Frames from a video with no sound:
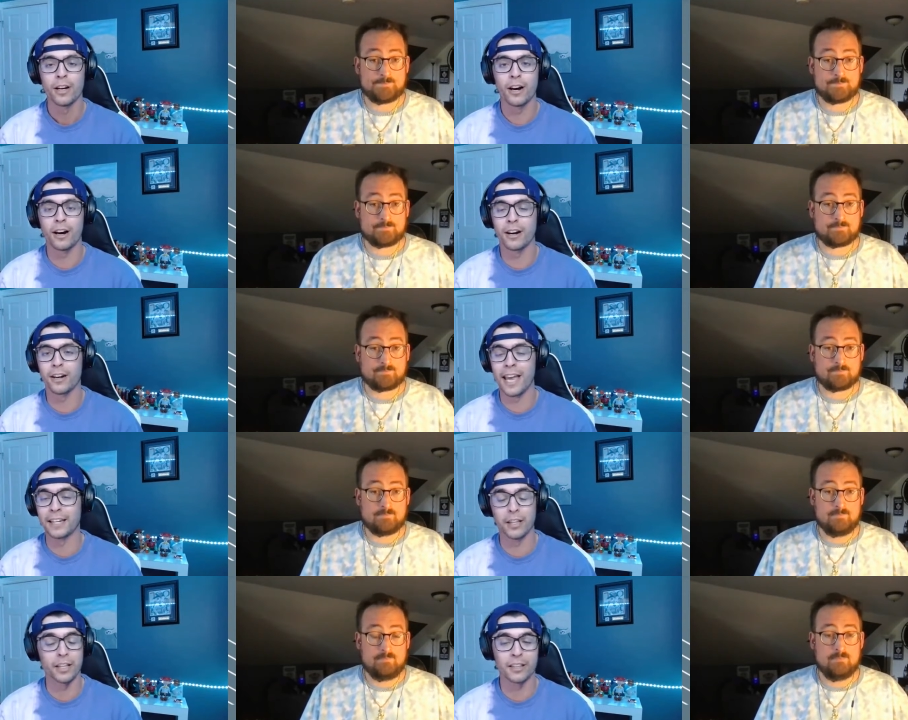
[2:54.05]
Speaker 1: Uh,
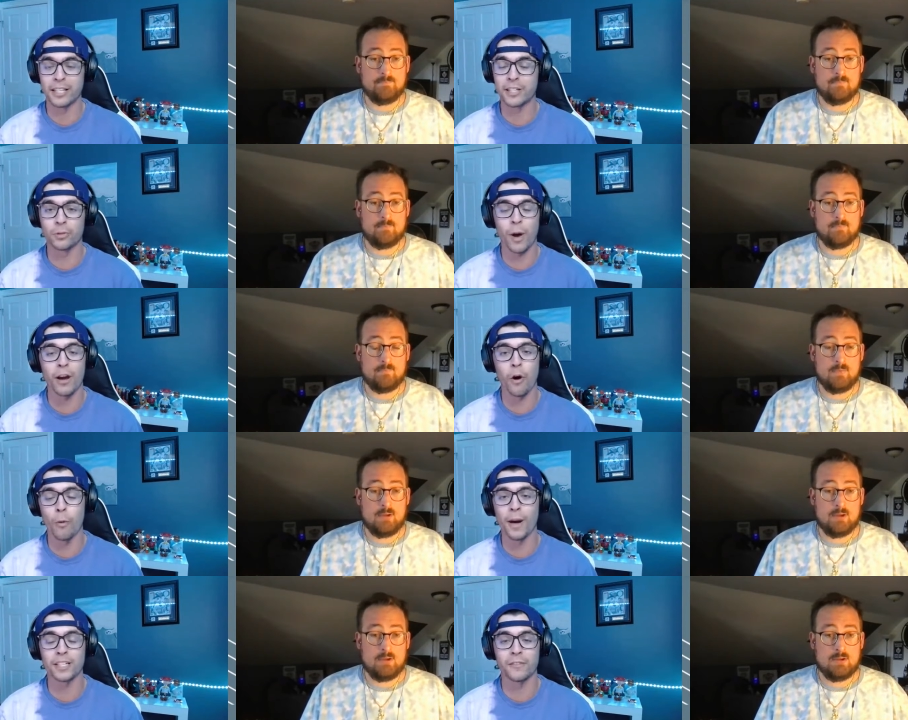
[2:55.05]
and this is why
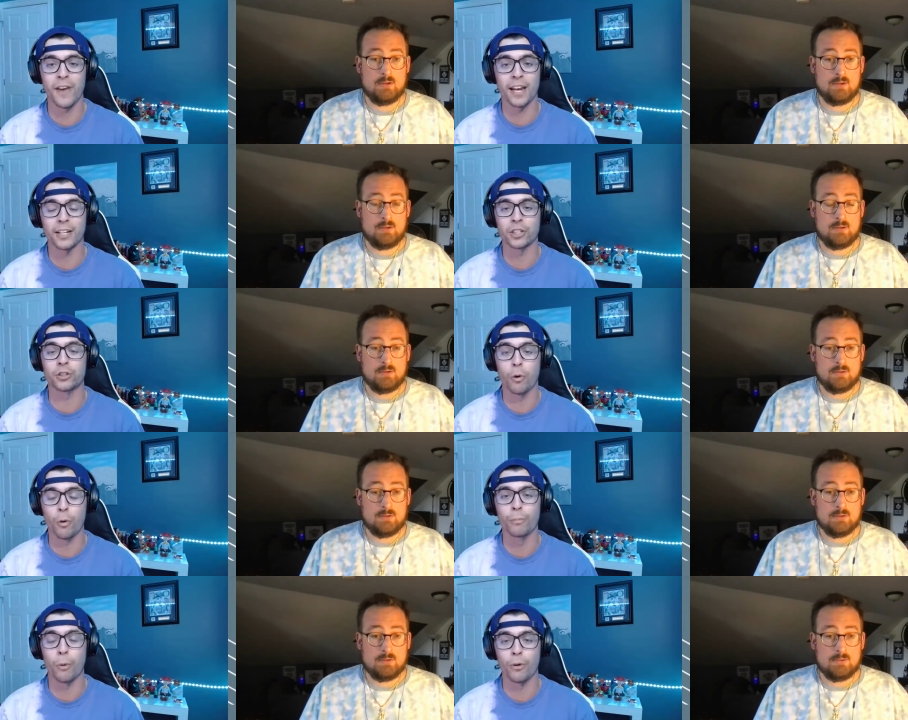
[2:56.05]
home ice advantage is so
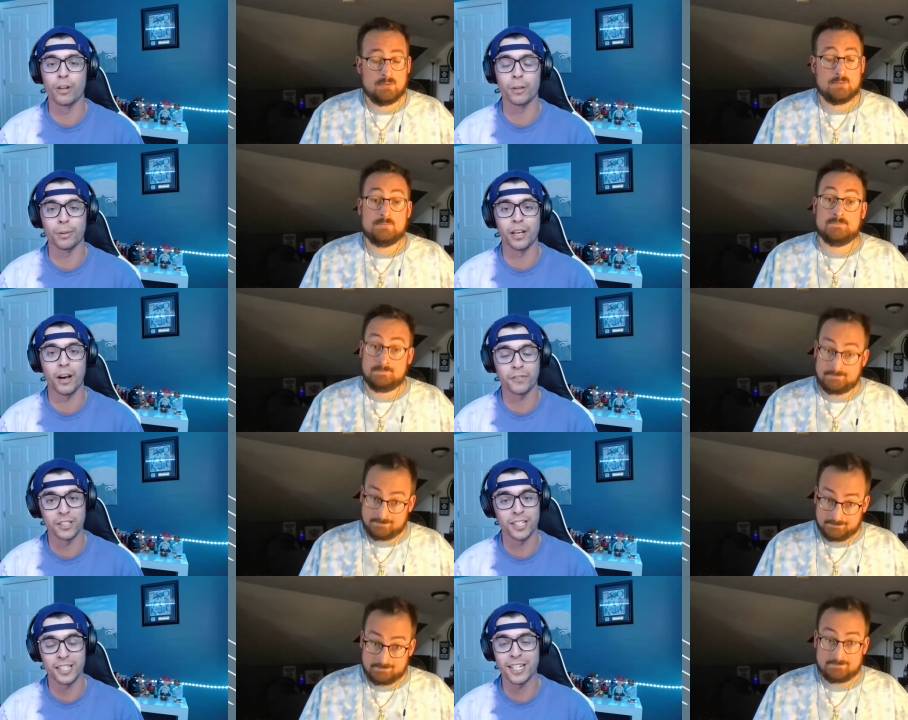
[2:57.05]
important in the playoffs
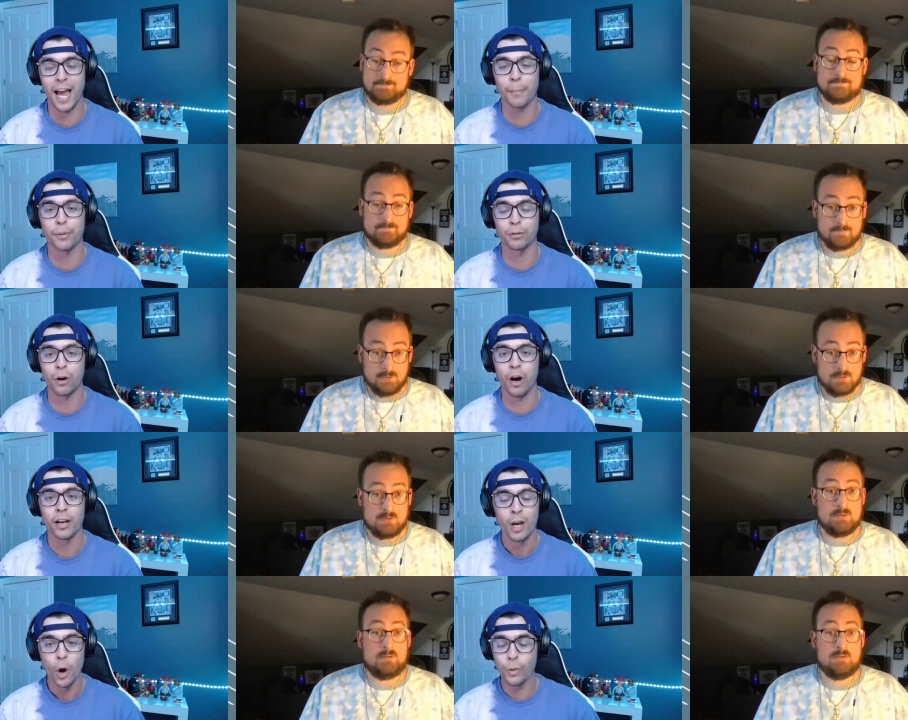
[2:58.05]
because this can happen a lot.
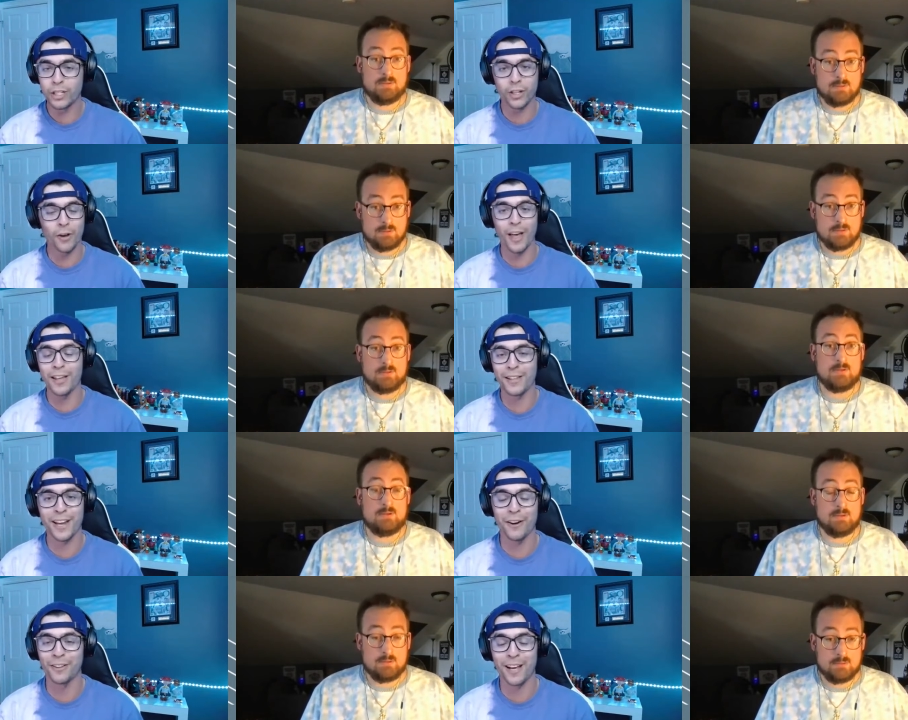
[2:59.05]
We saw that in the
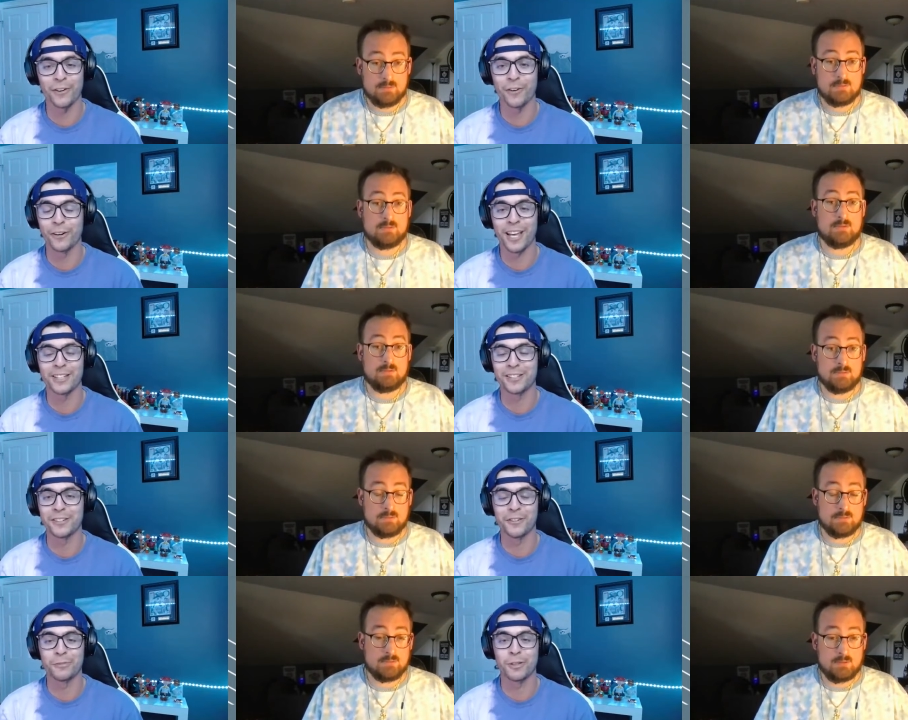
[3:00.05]
Carolina Hurricanes series with the